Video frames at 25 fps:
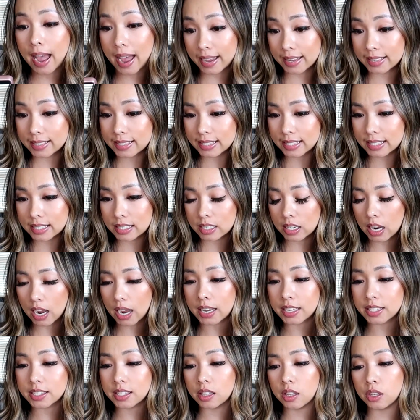asked,
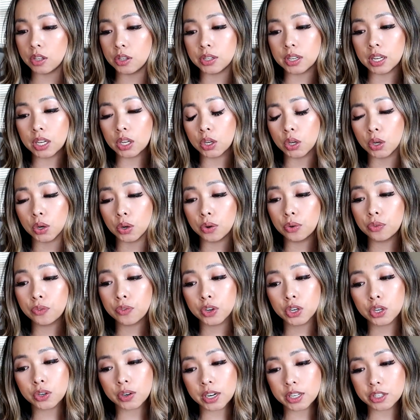I see that you didn't go
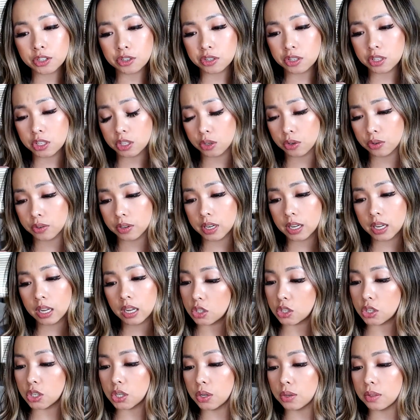for your graduate degree.
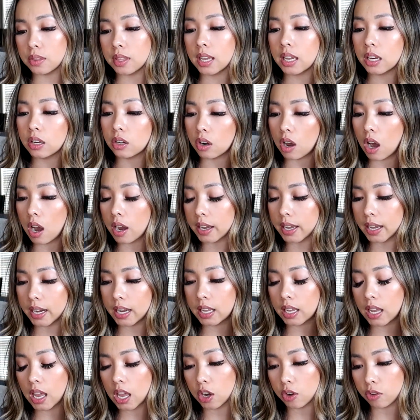Do you think not
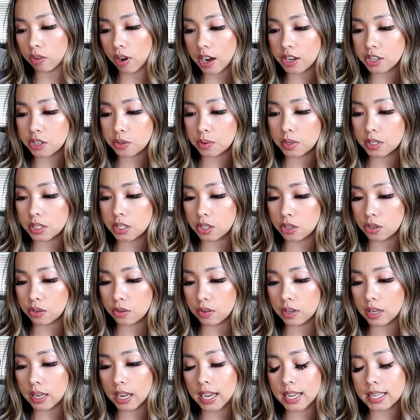getting a graduate
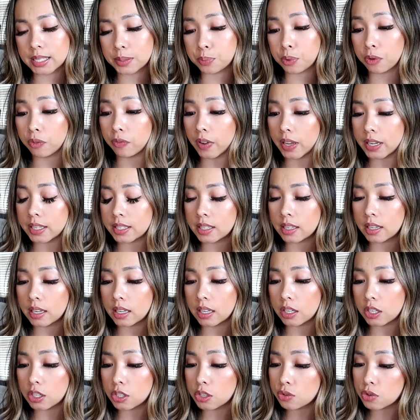degree has prevented
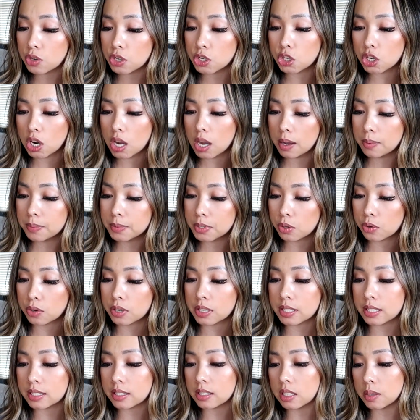industry jobs, or
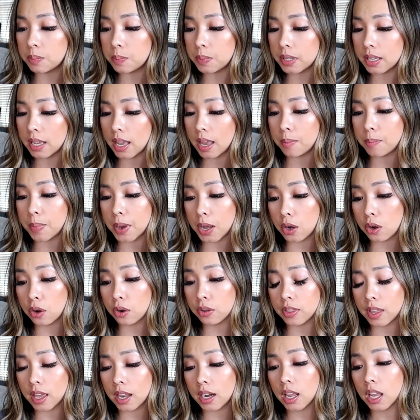is a CPA
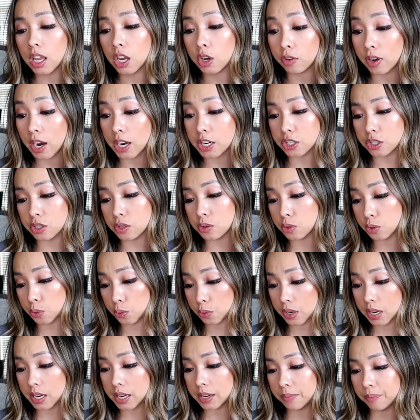better than a graduate
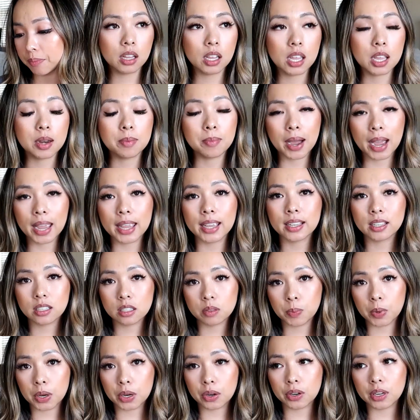degree? In my
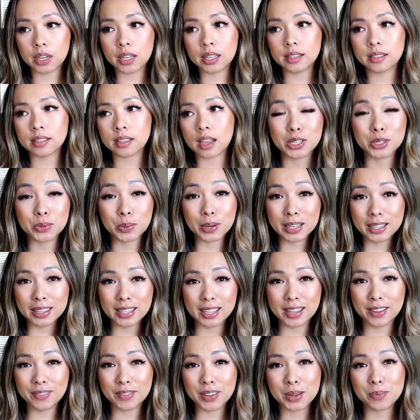experience, between
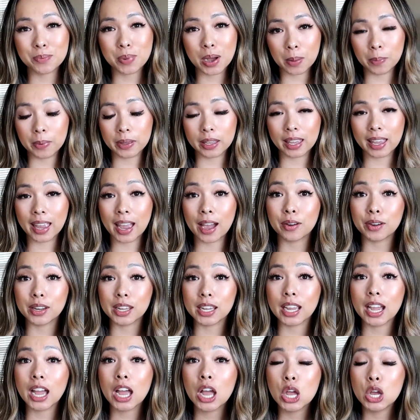leaving public
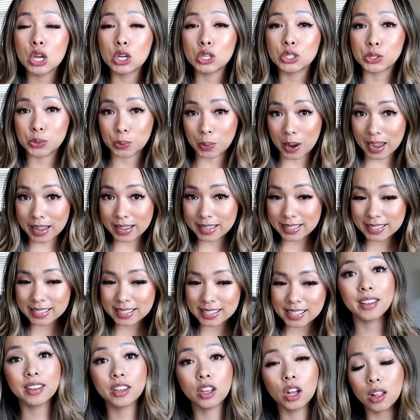accounting twice,
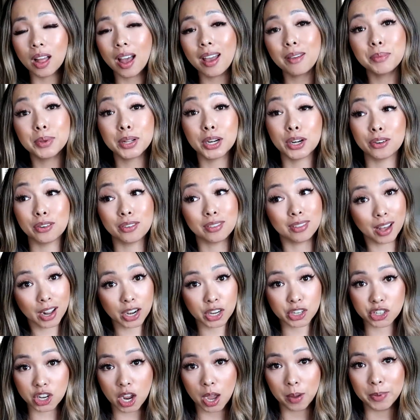y'all, I've been on a
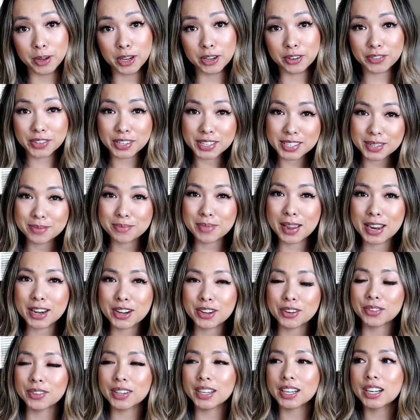lot of job interviews in my
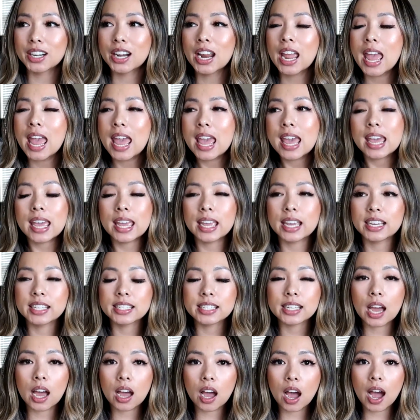career,
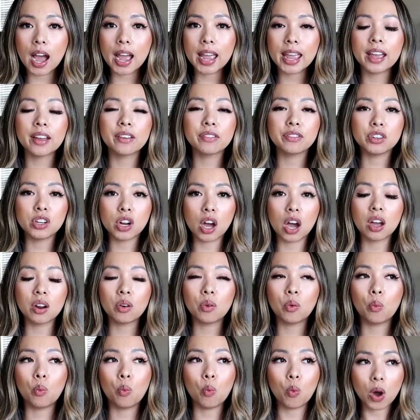and I have
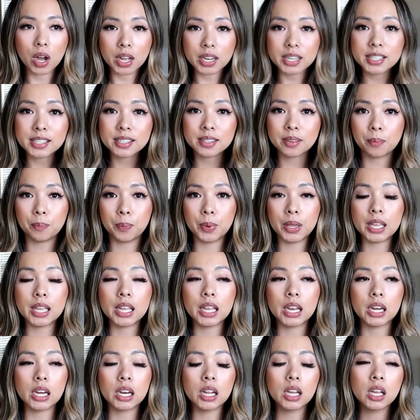not once
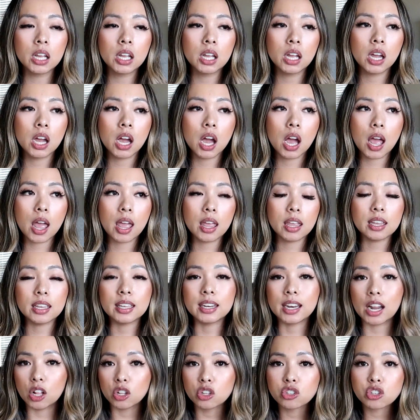been
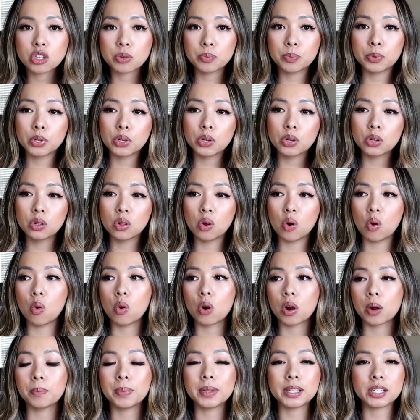ineligible
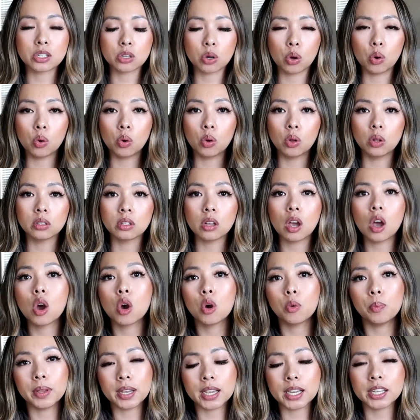or been told,
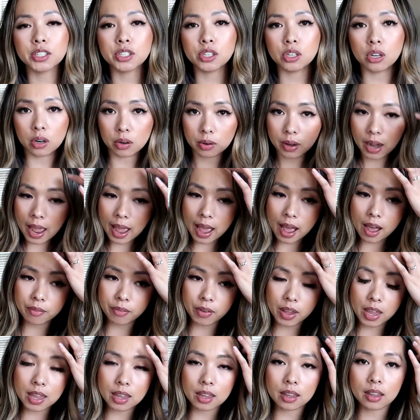oh, because you don't
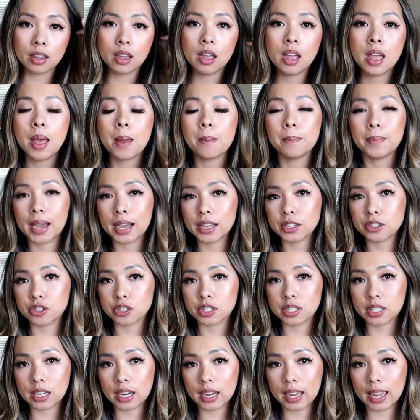have a
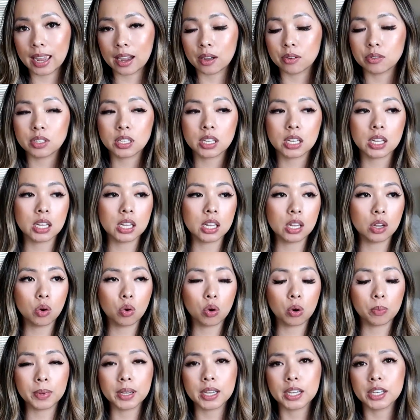master's in accounting
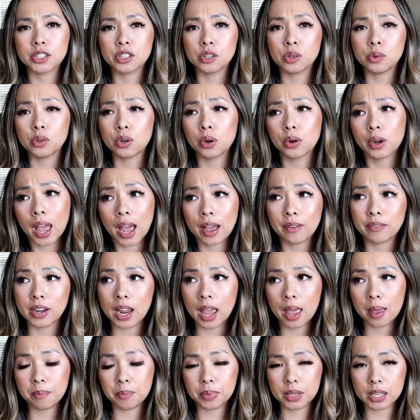or because you don't have an
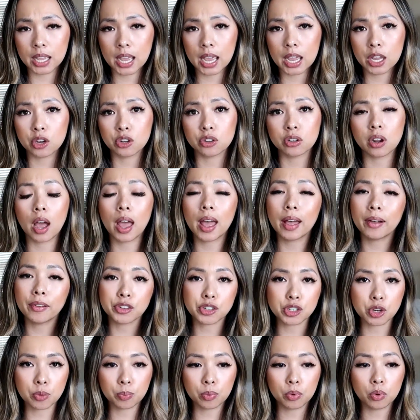MBA, you're not
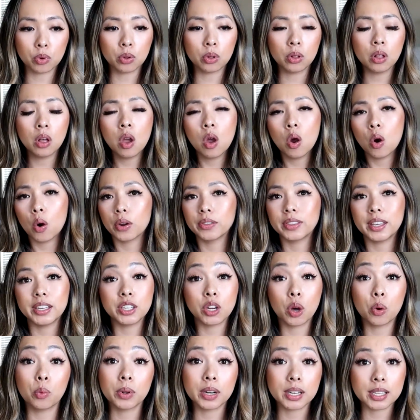eligible, or they
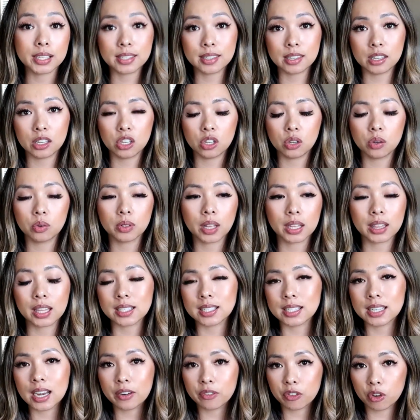don't want to see you. Like,
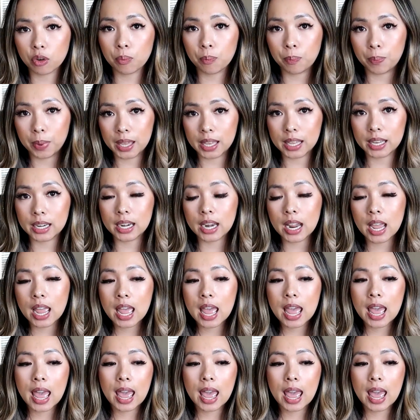that's never been